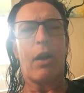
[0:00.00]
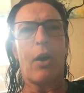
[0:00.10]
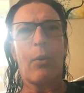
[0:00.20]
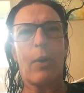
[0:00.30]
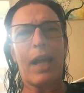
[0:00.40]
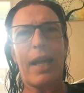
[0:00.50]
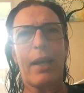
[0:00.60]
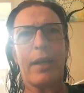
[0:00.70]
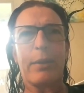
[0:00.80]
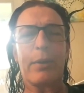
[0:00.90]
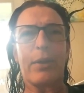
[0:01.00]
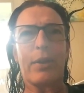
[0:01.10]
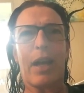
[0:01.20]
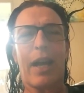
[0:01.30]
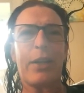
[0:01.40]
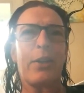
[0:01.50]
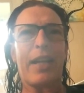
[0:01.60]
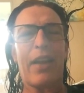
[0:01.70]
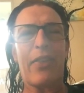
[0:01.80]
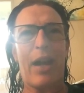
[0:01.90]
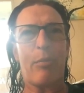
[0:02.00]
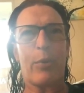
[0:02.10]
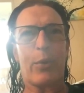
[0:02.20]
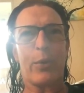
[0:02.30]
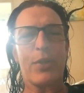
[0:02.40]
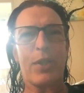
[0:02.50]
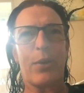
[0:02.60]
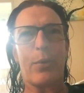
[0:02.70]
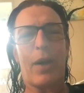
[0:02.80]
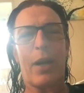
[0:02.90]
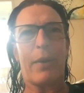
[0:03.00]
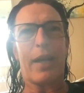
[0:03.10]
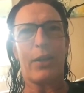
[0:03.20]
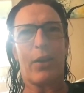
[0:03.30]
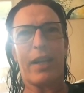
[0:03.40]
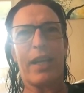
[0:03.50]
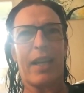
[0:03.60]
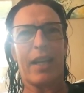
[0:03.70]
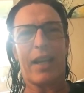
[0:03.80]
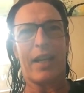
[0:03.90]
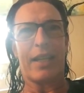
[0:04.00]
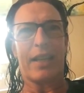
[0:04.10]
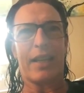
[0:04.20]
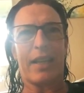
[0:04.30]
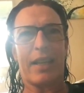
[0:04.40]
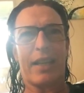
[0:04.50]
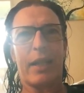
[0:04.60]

oh, well, I could get that ball, so why would I not hit it kind of thing.